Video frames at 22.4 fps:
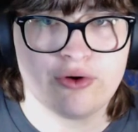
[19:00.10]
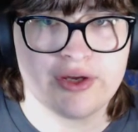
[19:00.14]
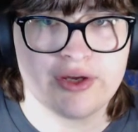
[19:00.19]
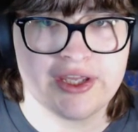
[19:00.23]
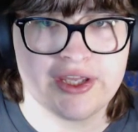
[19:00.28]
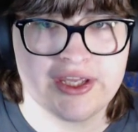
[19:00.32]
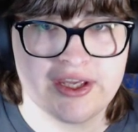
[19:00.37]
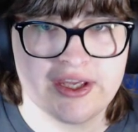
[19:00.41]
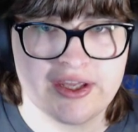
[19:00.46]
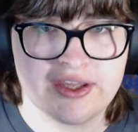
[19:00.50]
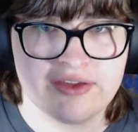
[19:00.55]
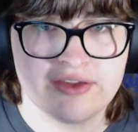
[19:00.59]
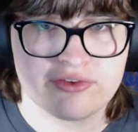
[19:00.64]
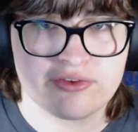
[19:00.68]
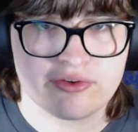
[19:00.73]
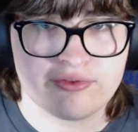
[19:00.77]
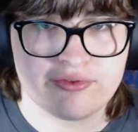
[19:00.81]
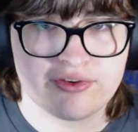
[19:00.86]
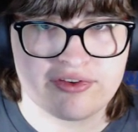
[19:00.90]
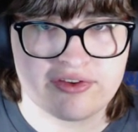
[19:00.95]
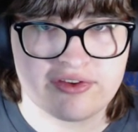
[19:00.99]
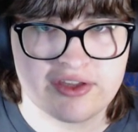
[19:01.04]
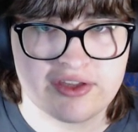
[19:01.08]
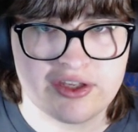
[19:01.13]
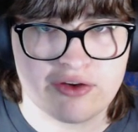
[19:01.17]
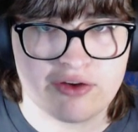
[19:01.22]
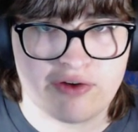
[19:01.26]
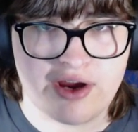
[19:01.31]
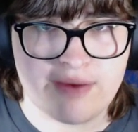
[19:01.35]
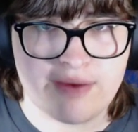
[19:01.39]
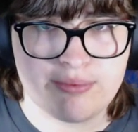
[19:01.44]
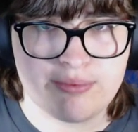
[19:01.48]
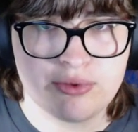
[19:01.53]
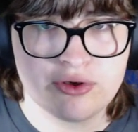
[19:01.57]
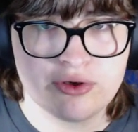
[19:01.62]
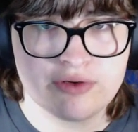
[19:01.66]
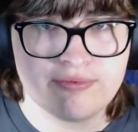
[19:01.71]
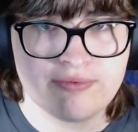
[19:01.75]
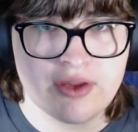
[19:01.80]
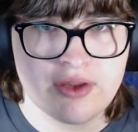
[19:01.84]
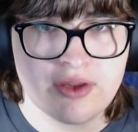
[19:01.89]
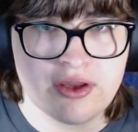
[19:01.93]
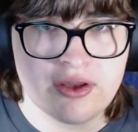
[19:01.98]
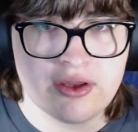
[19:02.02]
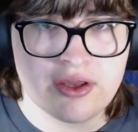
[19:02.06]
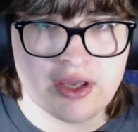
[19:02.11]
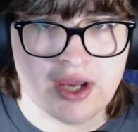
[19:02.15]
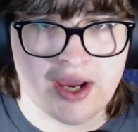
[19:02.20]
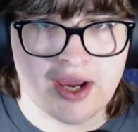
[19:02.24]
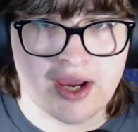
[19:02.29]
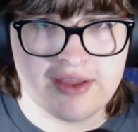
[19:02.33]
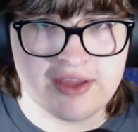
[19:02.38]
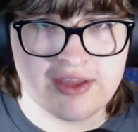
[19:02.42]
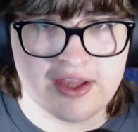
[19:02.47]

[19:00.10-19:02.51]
here is obviously your output, and